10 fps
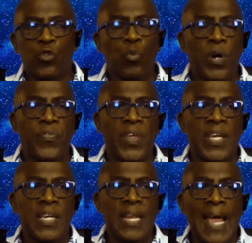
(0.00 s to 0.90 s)
to where
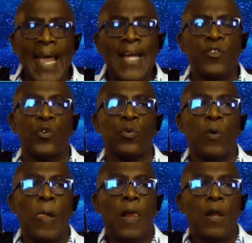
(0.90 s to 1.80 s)
they can
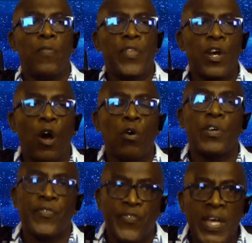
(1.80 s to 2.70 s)
handle their
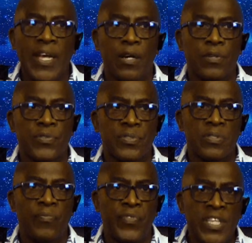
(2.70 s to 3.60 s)
own
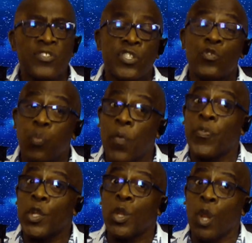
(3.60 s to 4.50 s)
affairs. This is
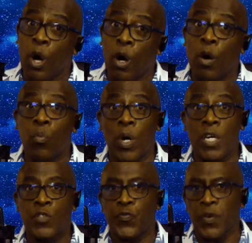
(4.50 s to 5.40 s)
what the law
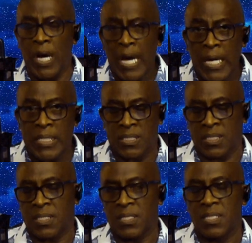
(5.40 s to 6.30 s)
was for
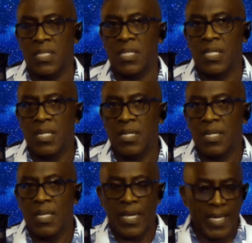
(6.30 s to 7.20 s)
us.
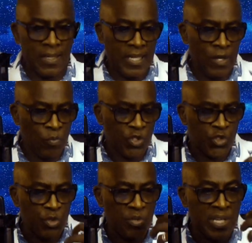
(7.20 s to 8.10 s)
It
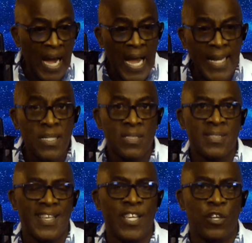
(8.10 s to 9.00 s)
was to guide
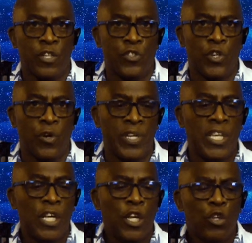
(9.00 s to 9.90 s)
us in our
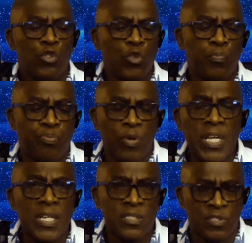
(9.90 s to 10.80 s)
journey, to
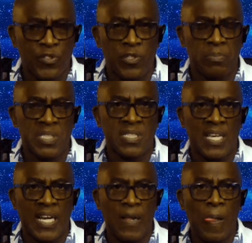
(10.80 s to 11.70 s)
bring us to the
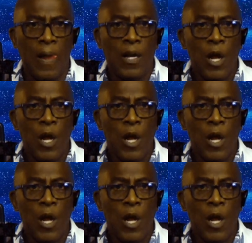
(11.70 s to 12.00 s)
Messiah.